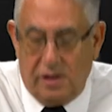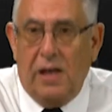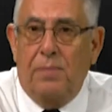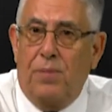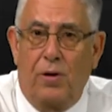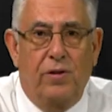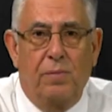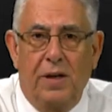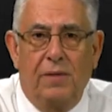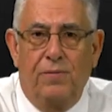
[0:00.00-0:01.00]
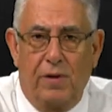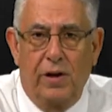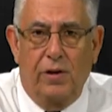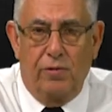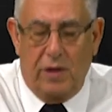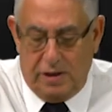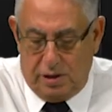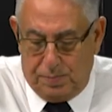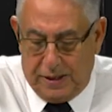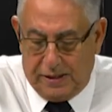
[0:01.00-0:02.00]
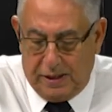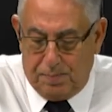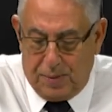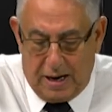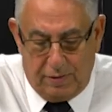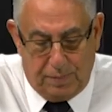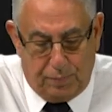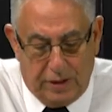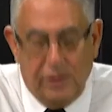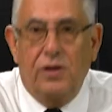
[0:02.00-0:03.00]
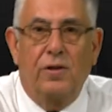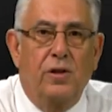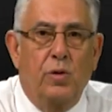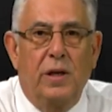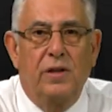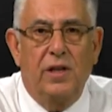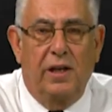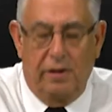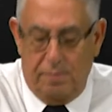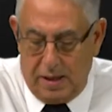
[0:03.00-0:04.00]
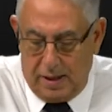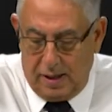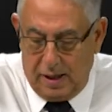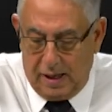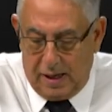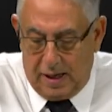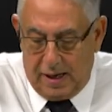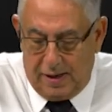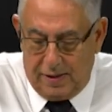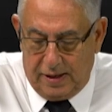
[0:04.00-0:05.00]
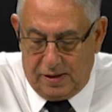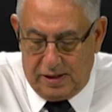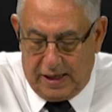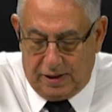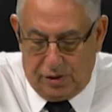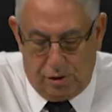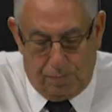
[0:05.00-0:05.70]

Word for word: and both have been very good runs, beating Pirate Prince on the 22nd of May and then second to